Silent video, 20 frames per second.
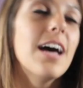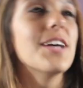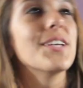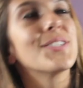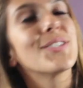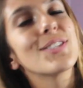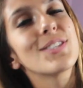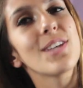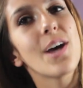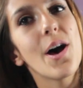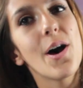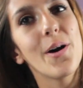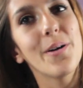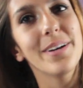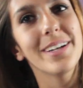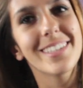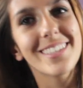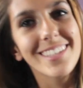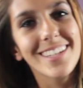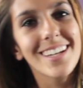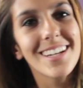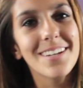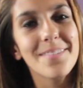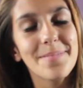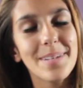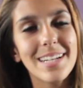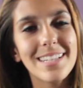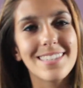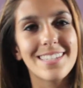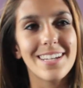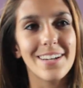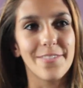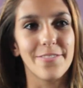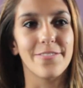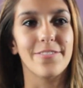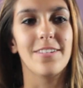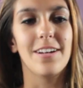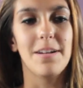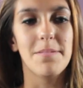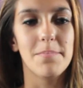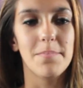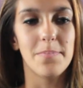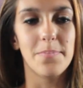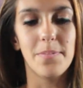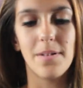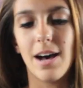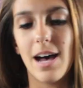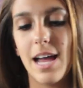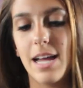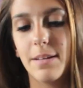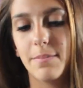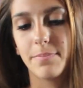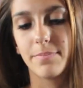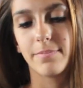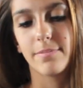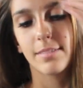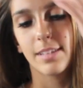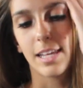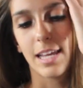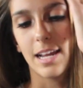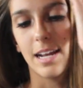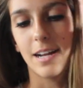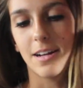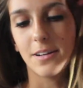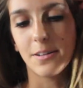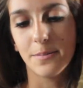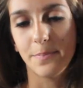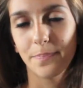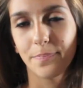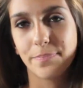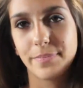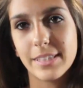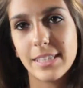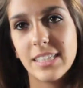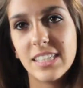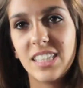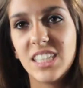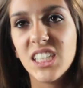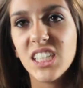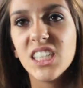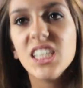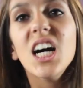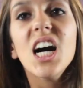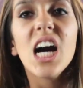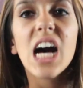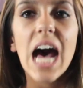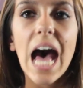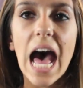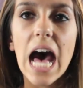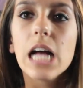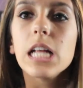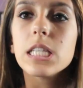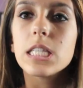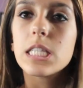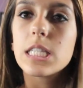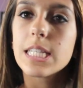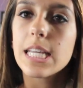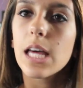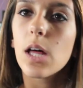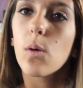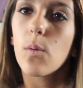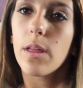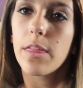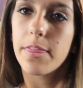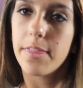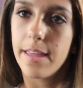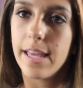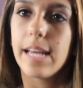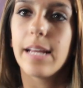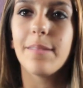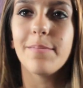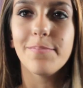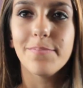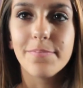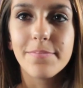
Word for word: So it's going to be different, but, you know. I'll deal with it.